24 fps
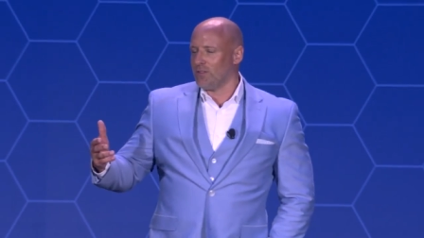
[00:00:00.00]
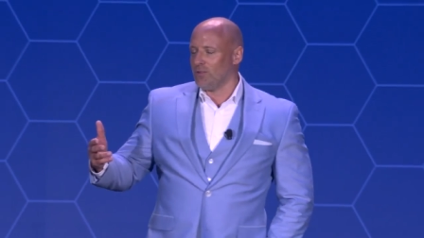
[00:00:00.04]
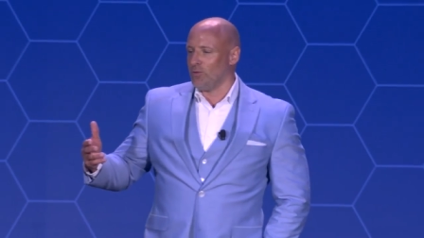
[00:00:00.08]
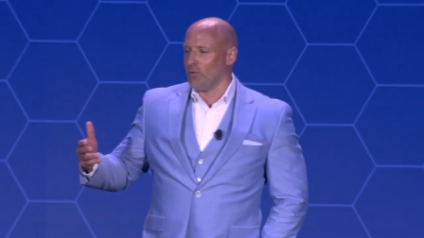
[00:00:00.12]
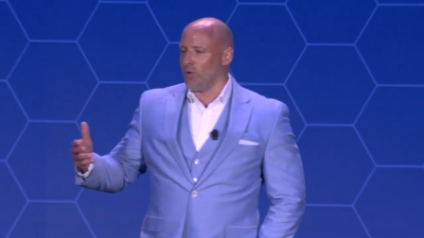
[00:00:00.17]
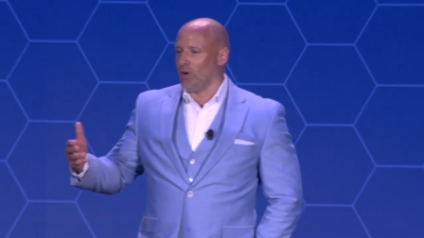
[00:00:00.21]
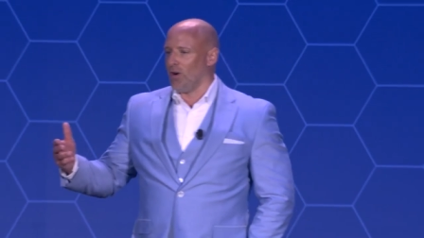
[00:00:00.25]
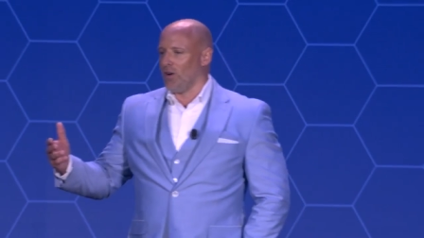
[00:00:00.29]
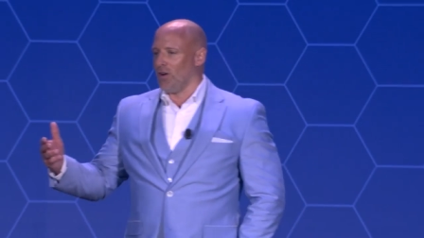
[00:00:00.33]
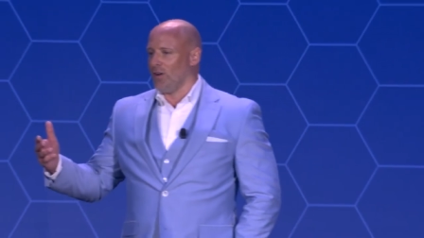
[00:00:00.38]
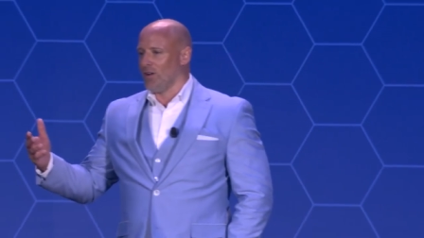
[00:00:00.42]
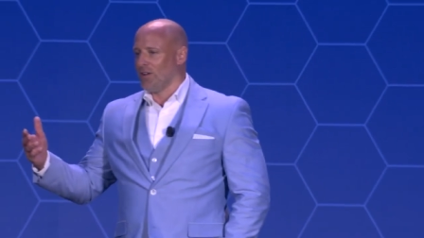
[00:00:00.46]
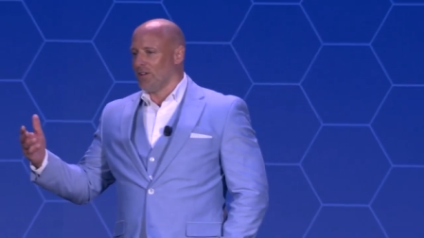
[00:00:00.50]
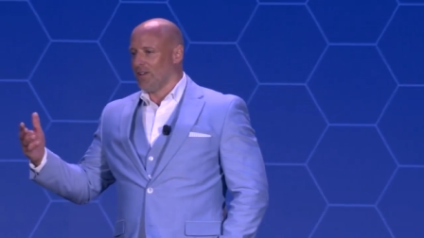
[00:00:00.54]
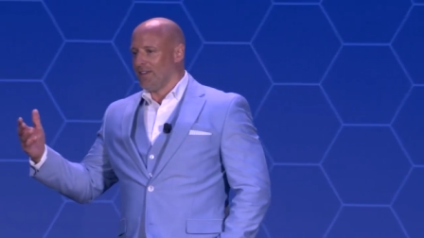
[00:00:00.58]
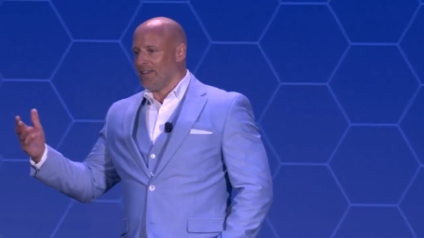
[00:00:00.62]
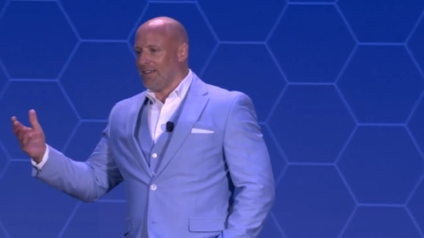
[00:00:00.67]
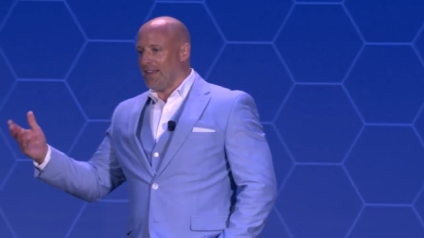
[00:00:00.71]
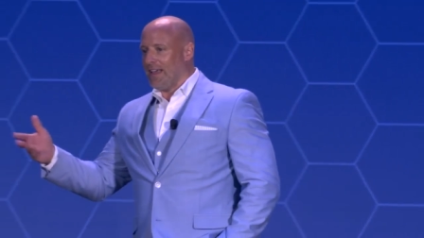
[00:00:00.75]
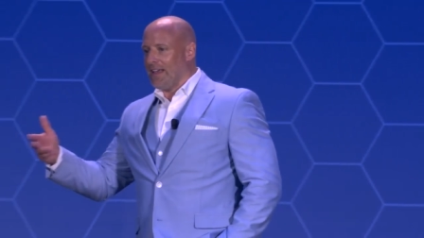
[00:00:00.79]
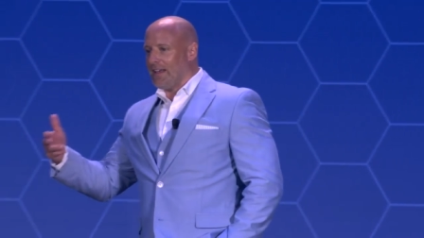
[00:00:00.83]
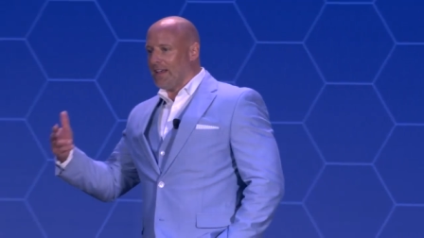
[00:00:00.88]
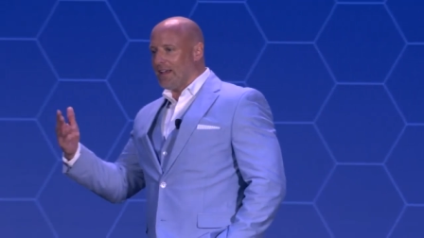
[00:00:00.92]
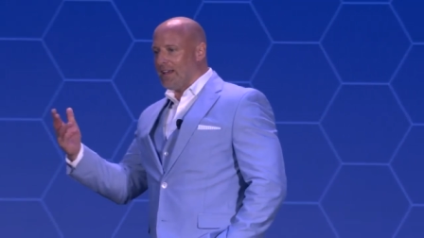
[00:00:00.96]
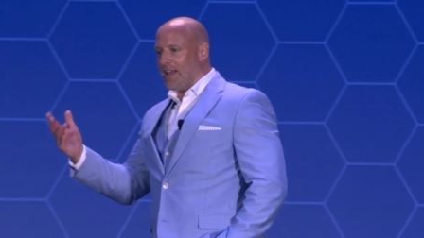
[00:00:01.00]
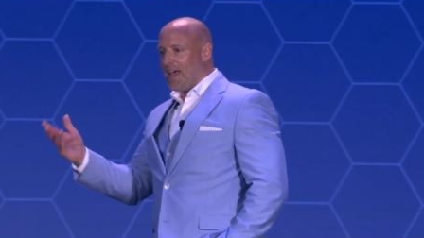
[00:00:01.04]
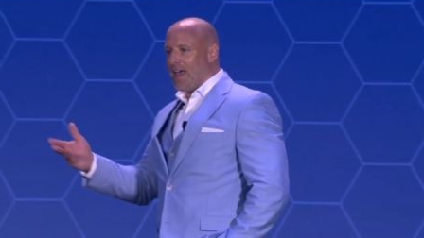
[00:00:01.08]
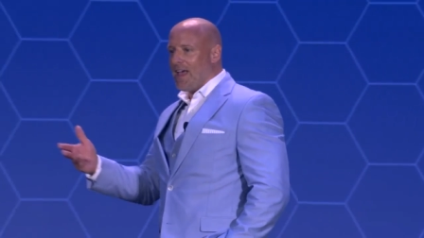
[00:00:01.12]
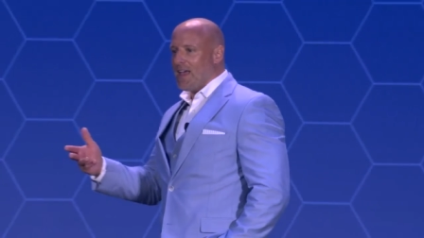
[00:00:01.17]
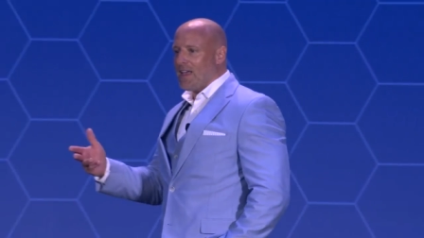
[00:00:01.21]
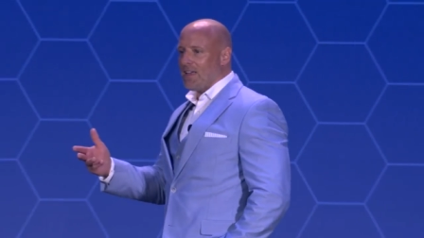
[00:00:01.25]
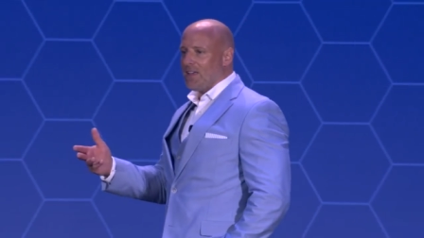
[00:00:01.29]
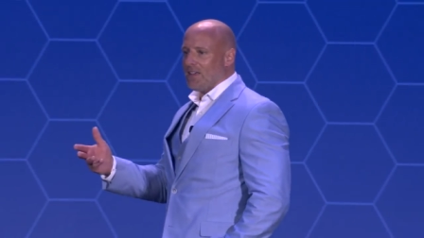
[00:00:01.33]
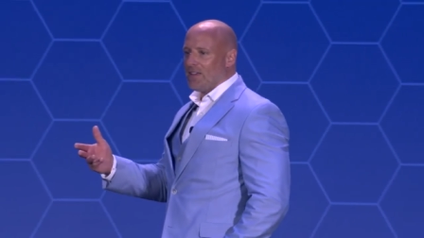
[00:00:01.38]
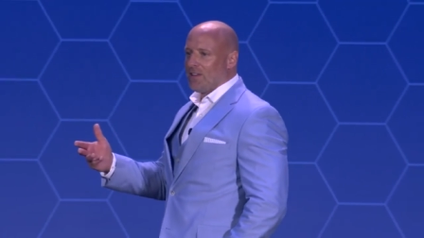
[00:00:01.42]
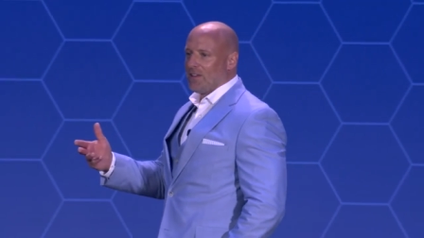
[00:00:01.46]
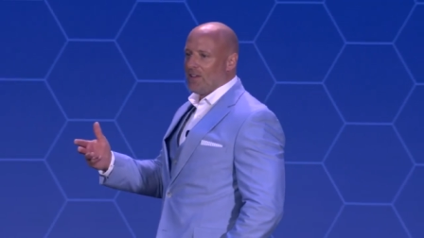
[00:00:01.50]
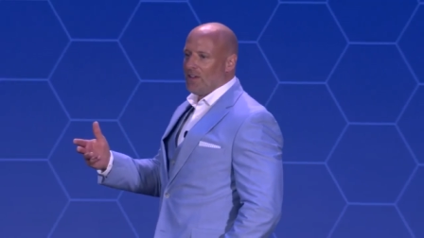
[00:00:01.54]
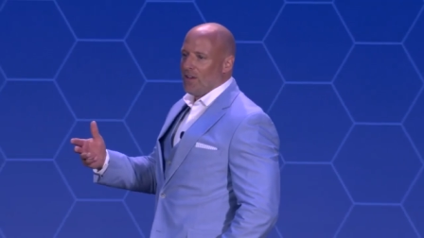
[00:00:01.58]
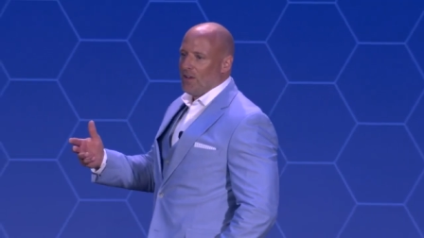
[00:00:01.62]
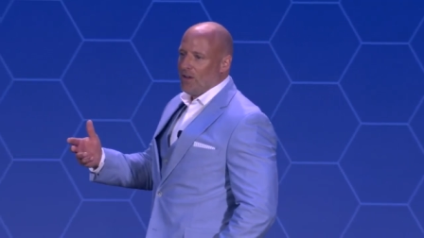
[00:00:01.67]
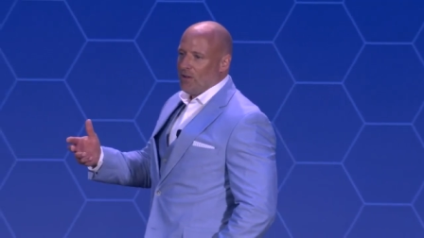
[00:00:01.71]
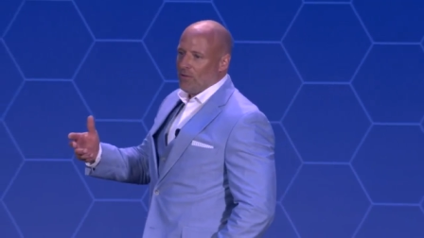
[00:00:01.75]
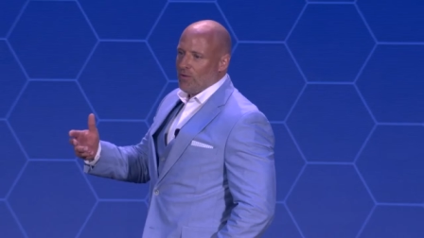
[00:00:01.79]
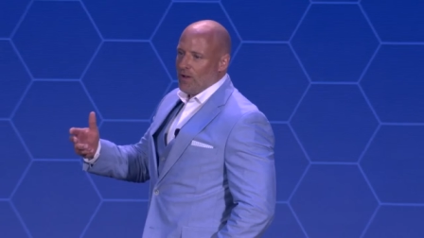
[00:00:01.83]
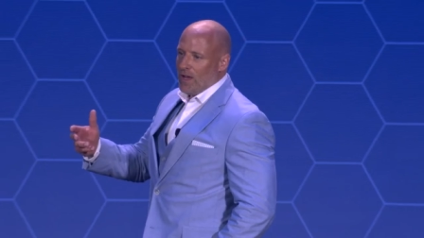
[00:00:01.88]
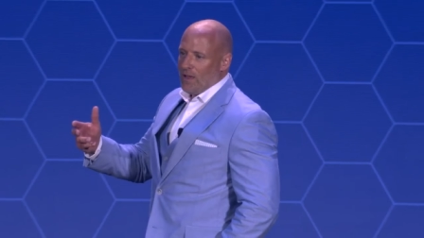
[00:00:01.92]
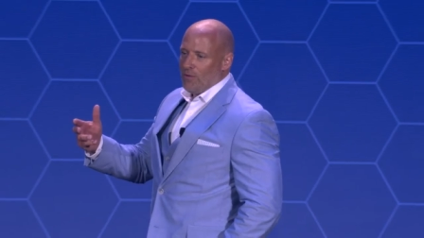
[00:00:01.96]
to our day-to-day,
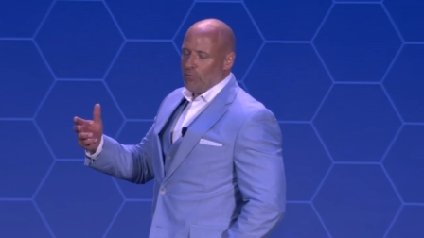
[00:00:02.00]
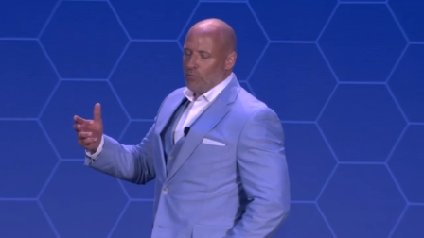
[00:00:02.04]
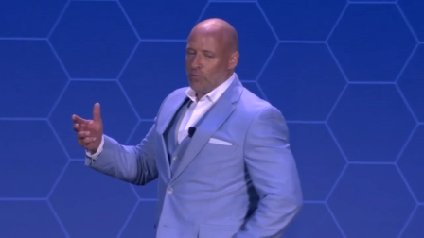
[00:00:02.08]
right?